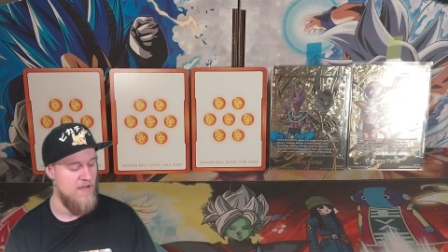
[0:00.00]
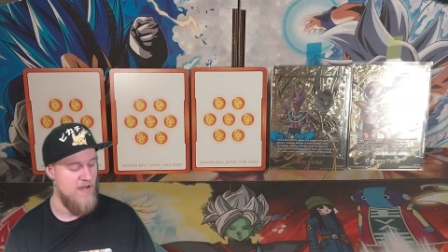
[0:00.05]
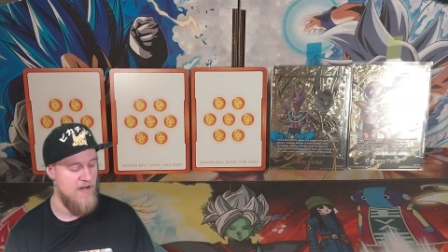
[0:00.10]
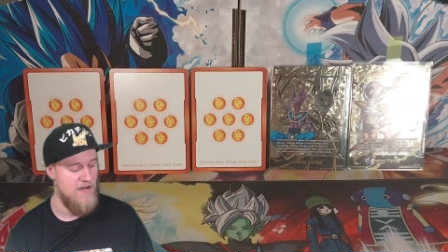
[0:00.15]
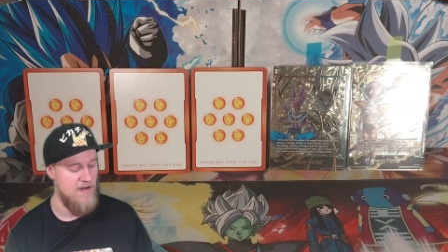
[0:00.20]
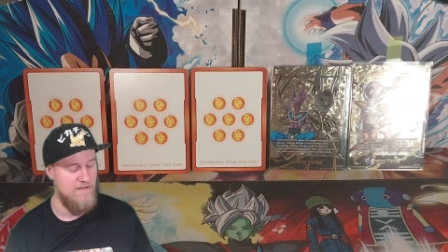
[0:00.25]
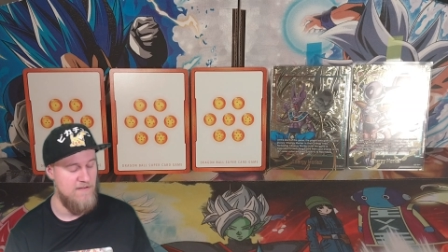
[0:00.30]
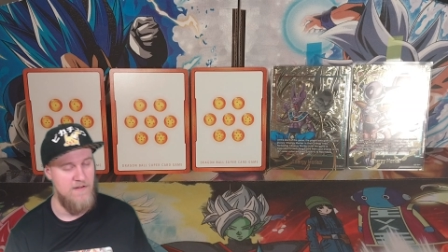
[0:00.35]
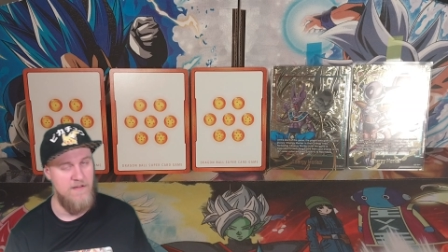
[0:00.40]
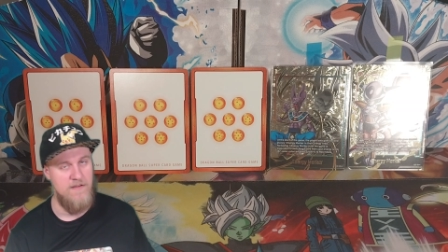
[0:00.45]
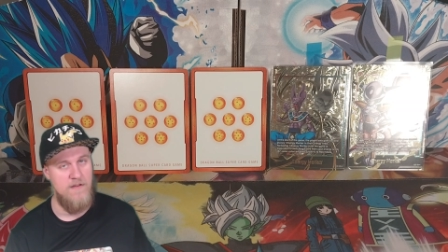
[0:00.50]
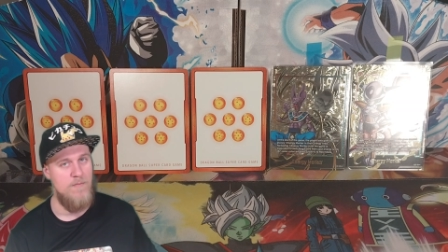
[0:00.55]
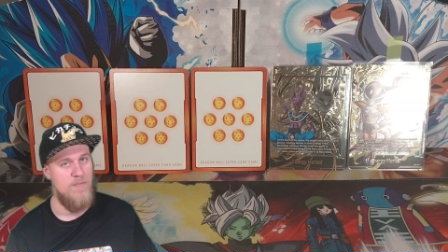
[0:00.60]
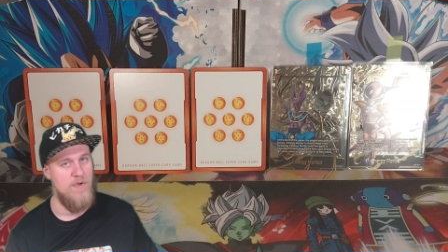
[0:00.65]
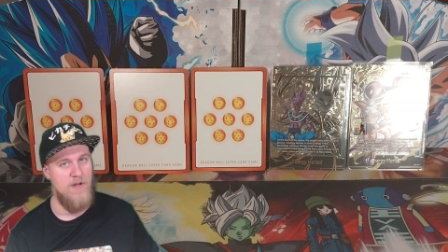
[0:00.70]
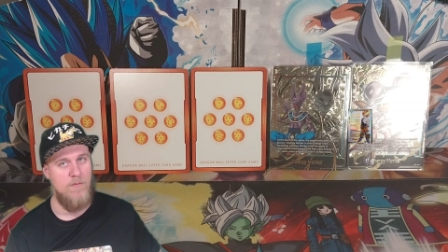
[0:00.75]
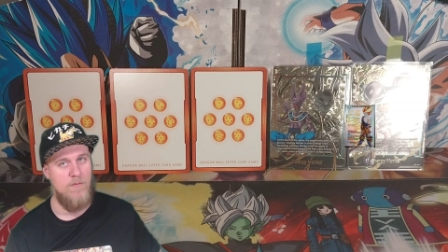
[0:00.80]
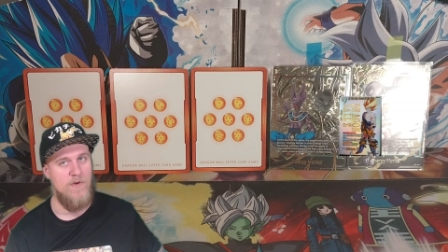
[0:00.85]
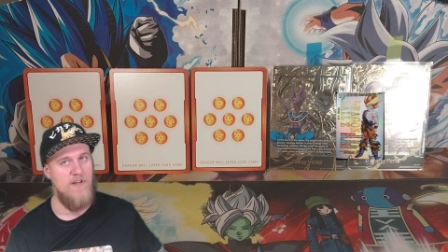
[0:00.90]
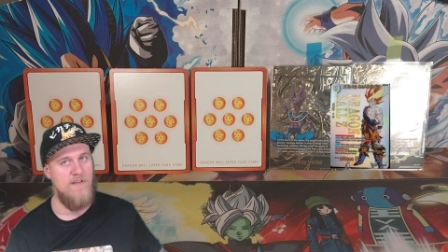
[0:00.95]
And it's another
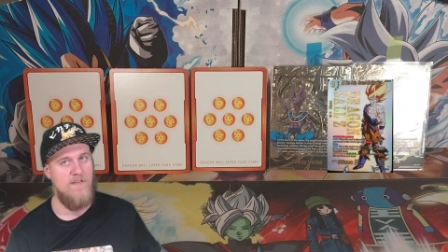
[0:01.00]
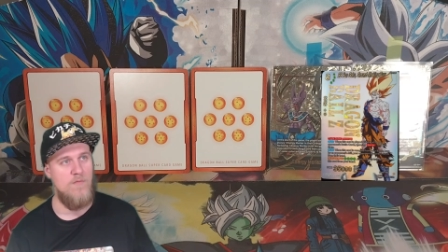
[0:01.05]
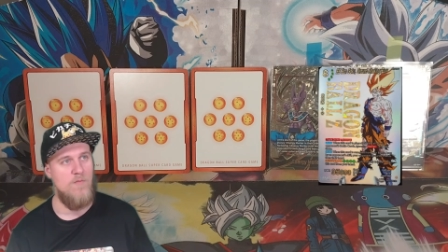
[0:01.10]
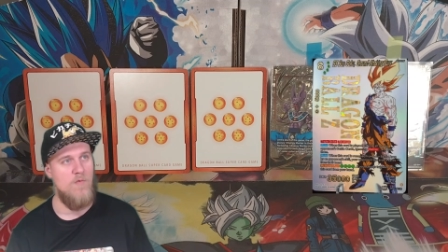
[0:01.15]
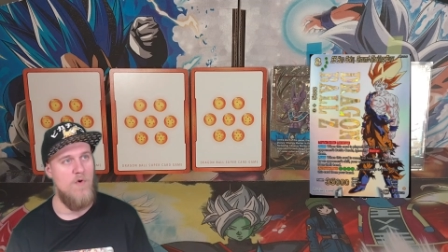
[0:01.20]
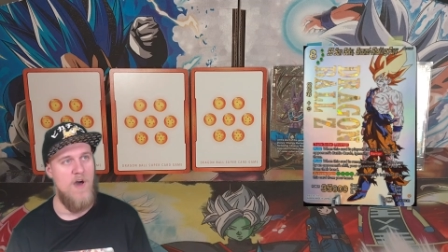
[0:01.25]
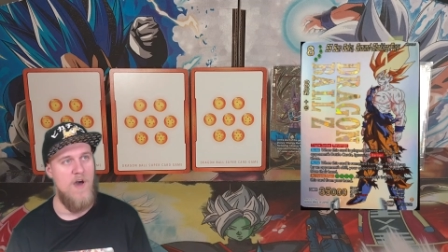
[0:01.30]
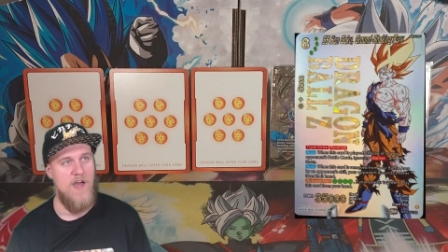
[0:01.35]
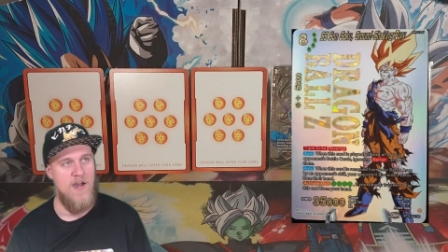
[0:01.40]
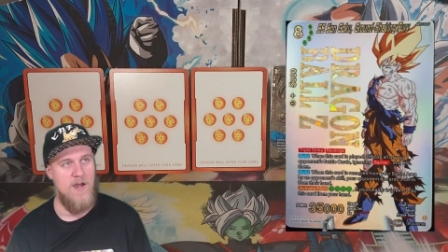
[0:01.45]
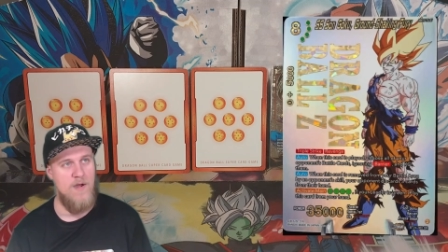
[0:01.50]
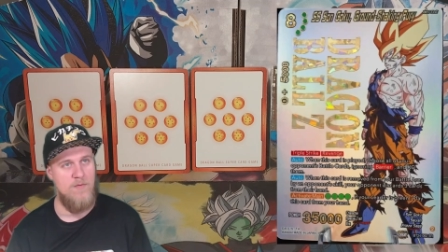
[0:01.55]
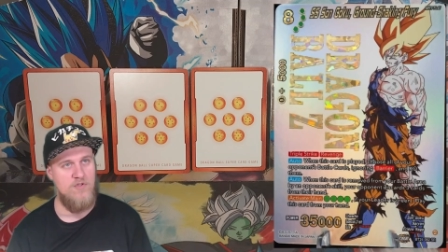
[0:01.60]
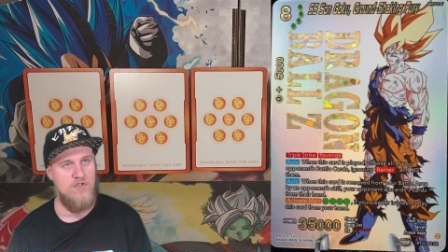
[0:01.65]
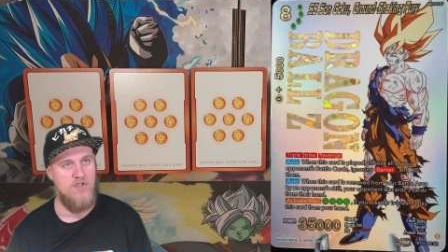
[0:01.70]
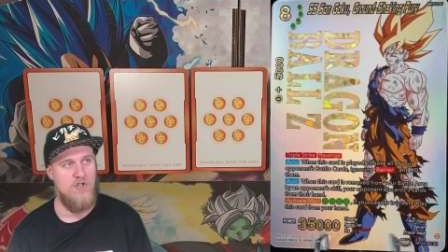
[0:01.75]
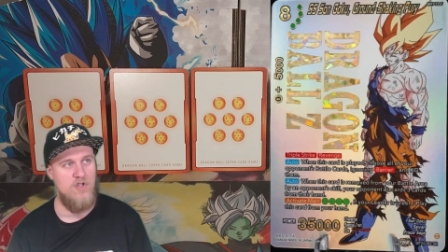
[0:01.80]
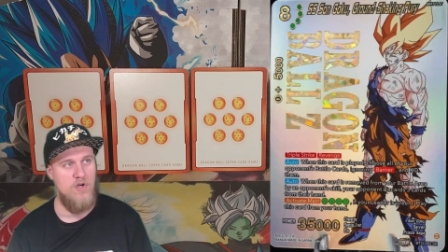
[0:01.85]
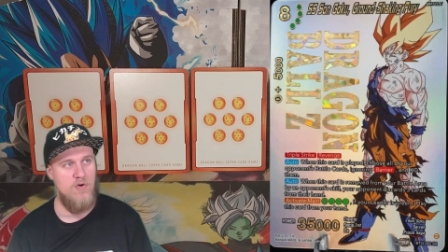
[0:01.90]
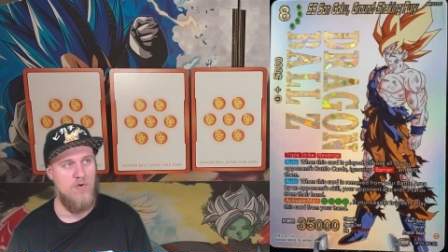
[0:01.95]
big reason why I
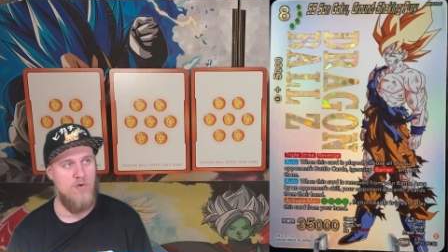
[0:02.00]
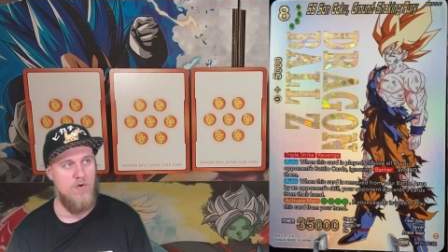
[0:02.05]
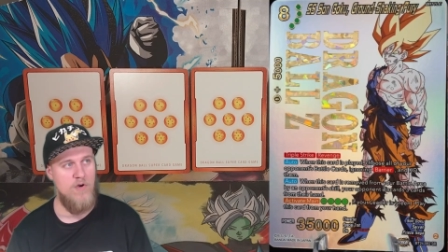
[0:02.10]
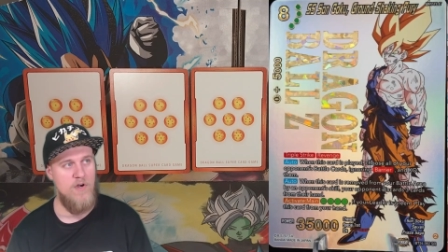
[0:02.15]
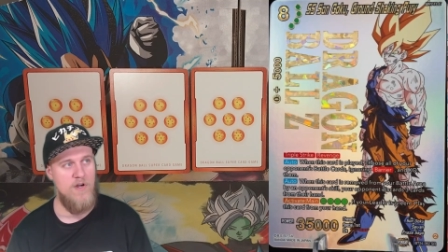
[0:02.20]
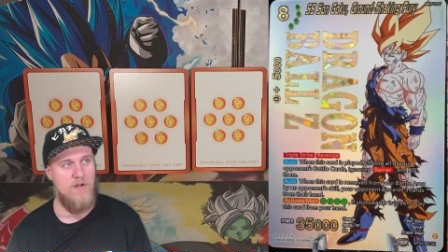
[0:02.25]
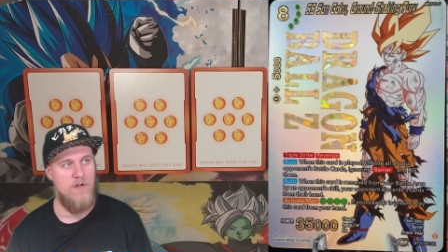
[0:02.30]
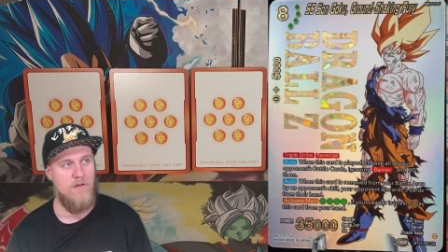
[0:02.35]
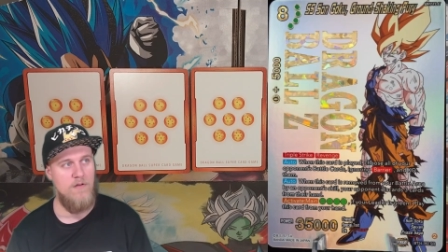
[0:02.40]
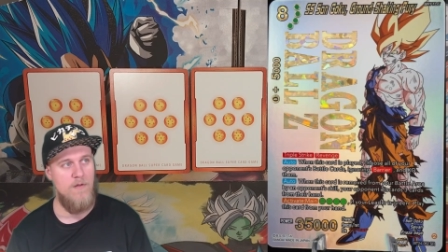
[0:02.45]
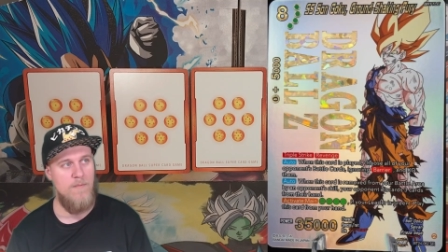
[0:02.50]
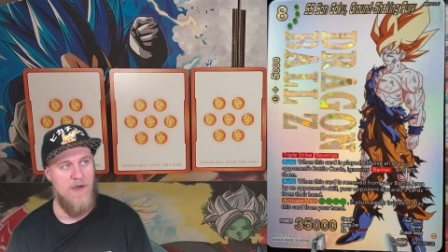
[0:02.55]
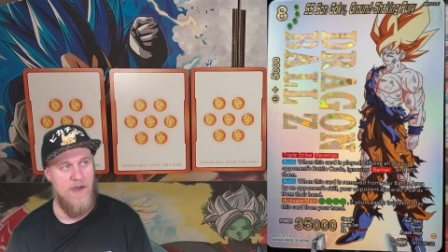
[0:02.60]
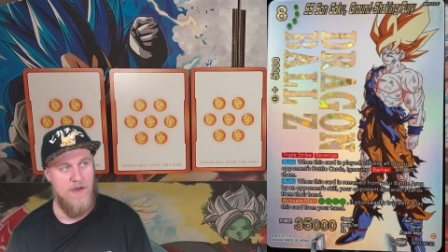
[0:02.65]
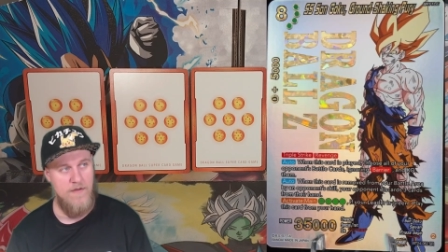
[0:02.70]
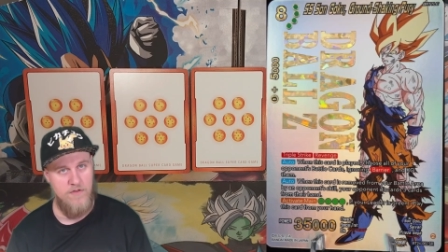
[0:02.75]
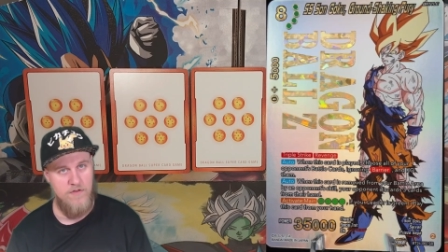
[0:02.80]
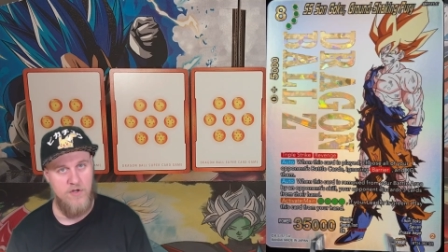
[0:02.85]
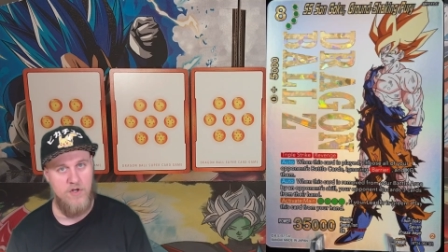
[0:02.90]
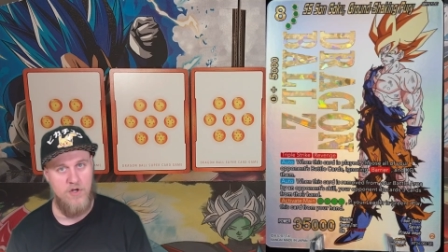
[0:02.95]
was so critical
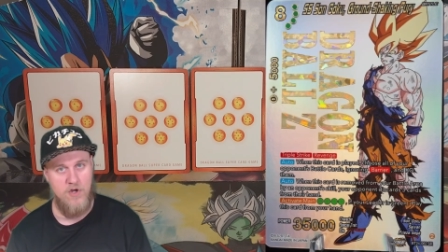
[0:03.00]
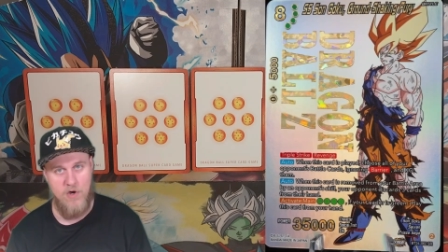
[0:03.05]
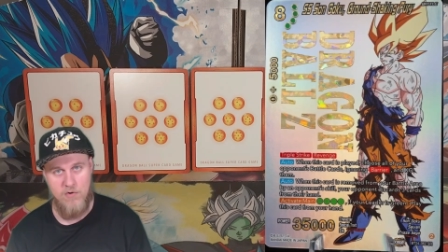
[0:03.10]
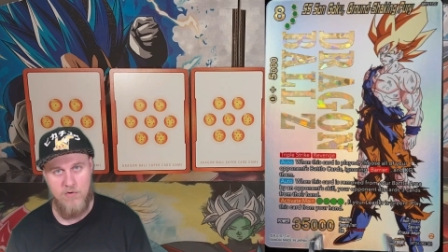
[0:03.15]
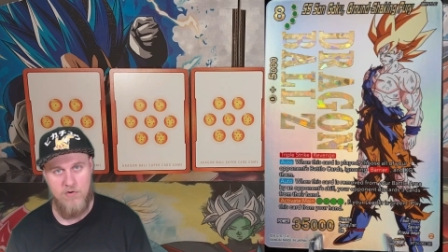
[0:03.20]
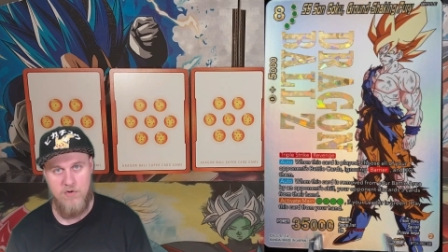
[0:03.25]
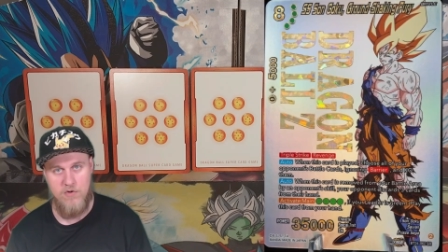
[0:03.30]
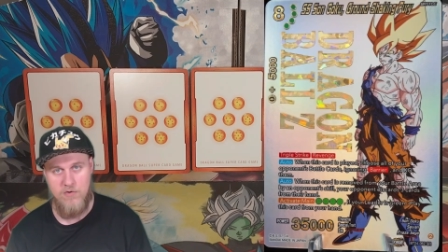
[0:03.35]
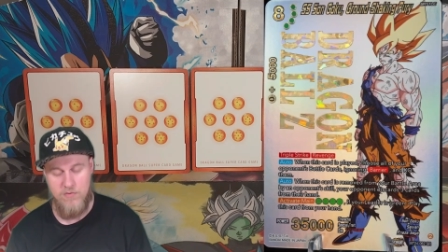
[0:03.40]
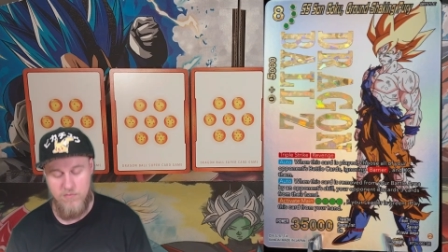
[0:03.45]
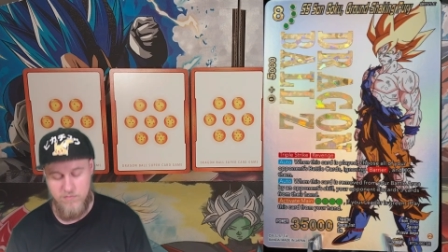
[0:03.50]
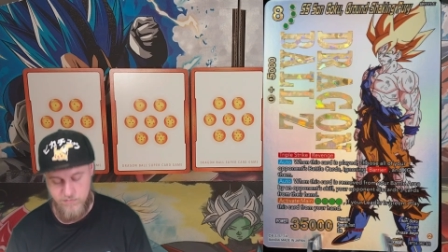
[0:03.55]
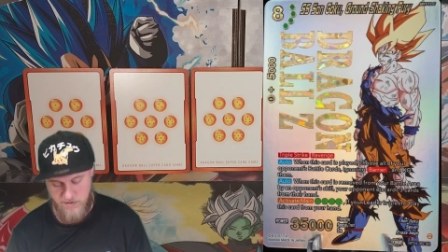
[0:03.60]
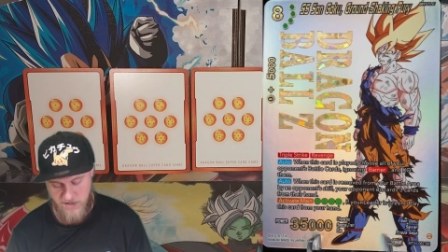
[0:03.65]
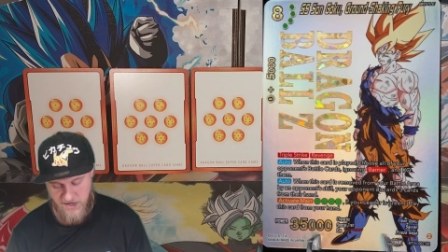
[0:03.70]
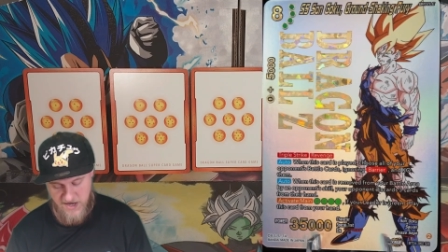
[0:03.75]
about the Goku